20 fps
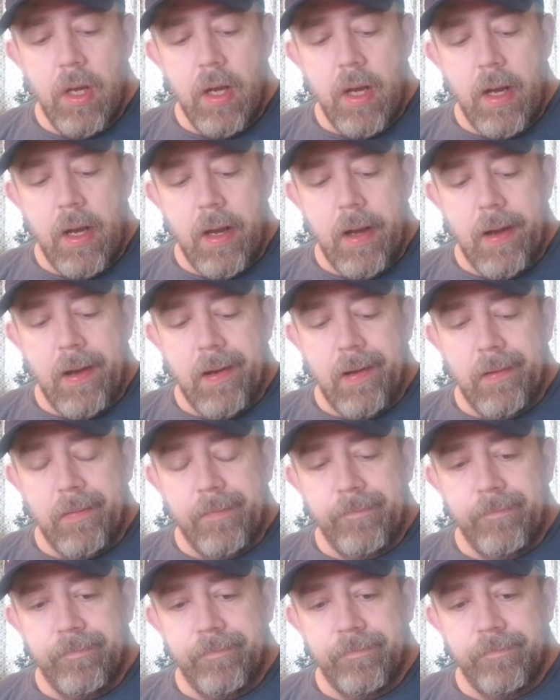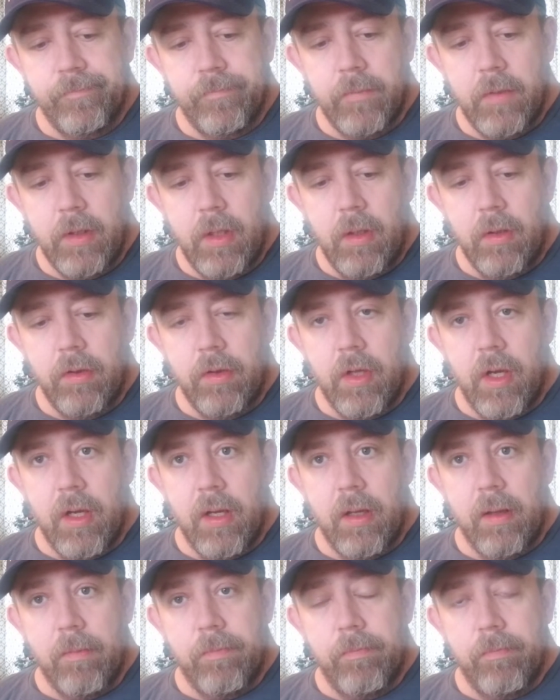
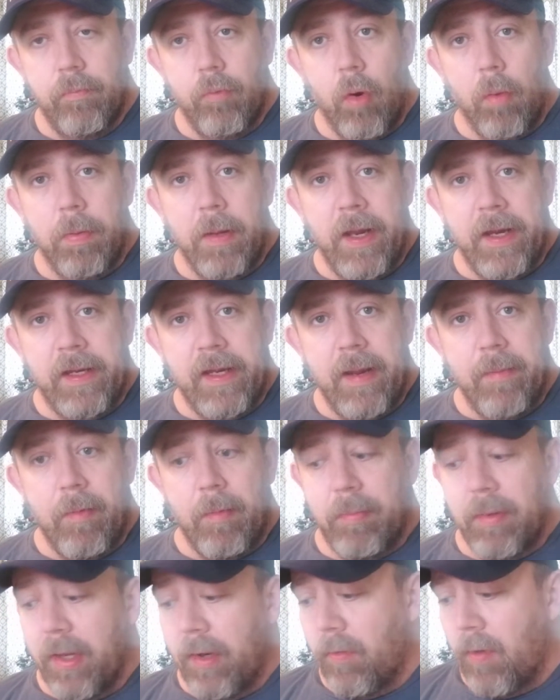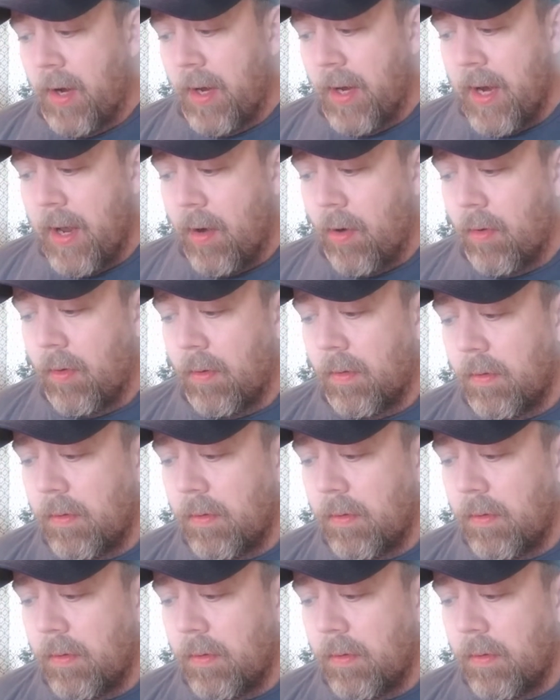the role-playing game I'm playing right now.